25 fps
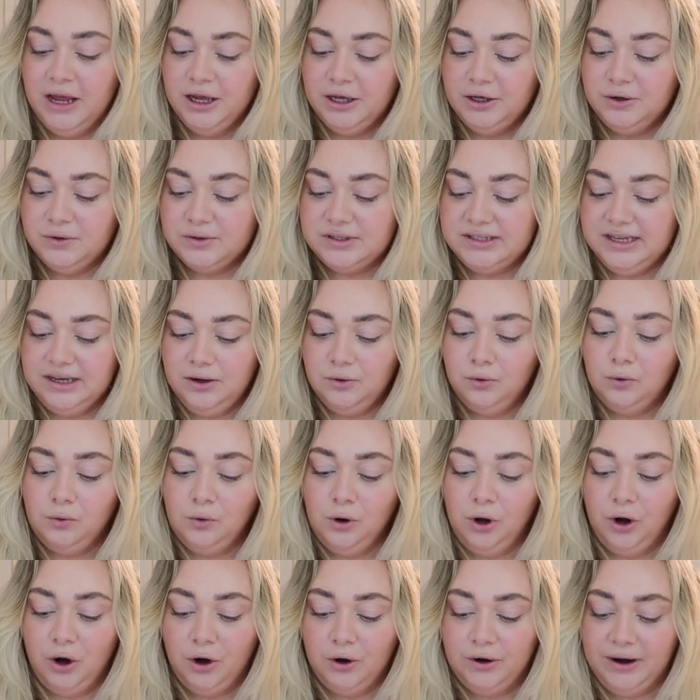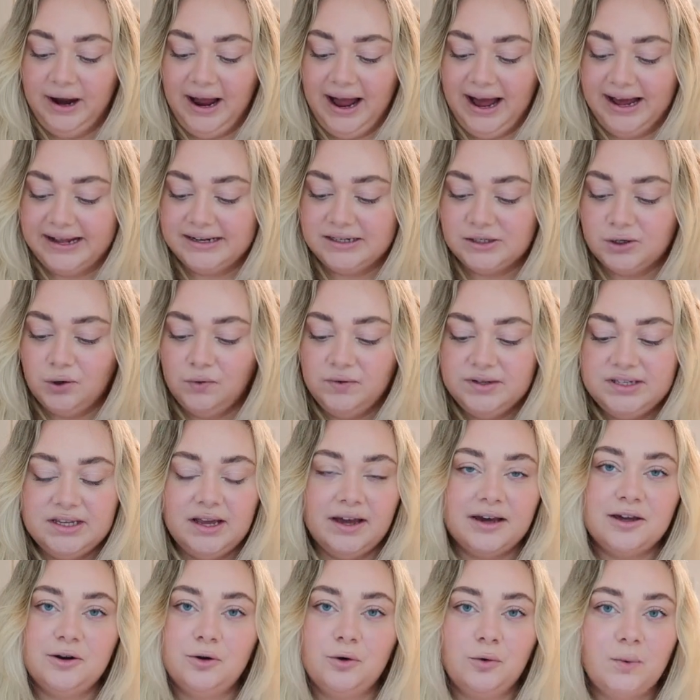You'll see it all on, and obviously
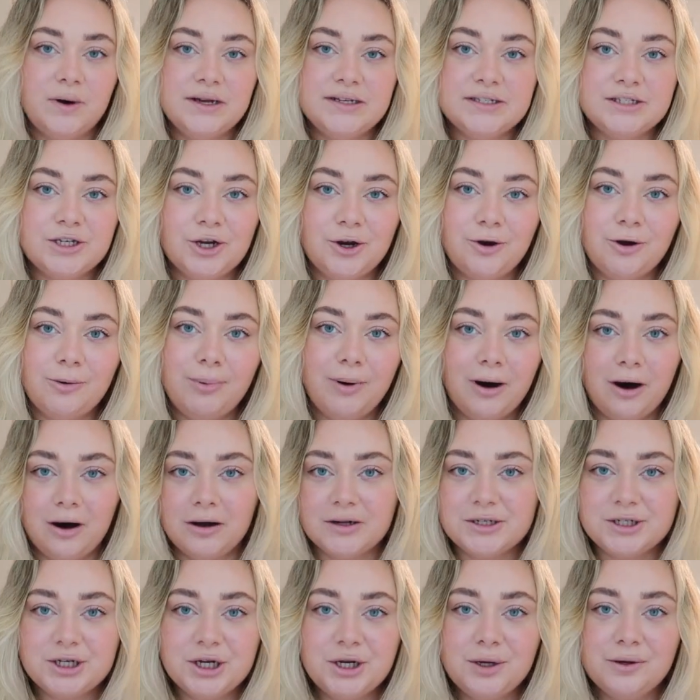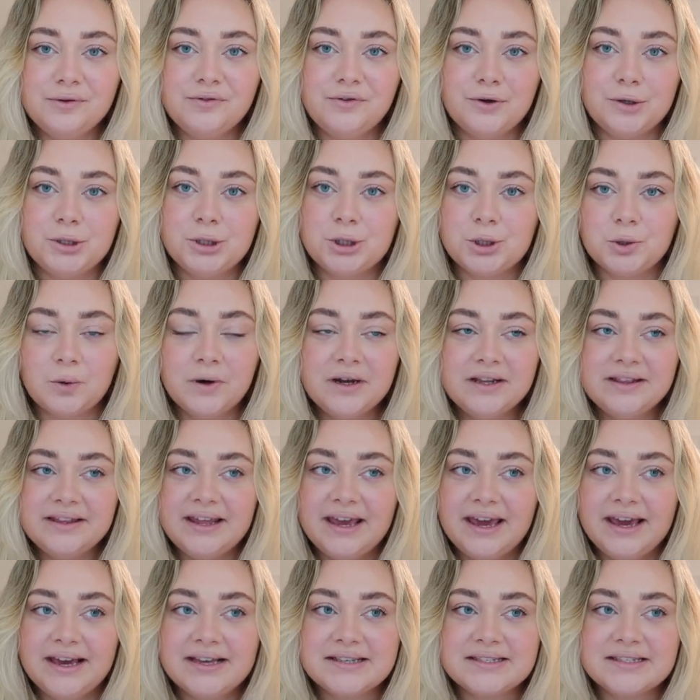I can always do a part two if you enjoyed
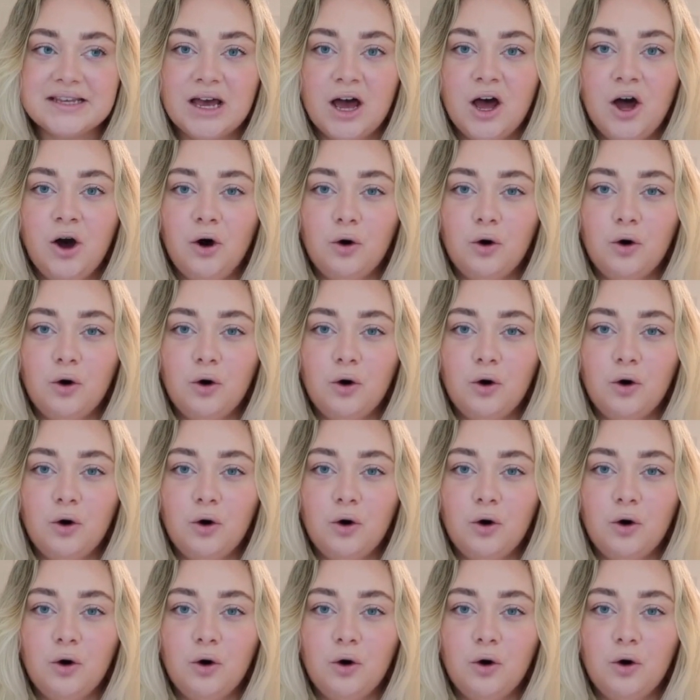this.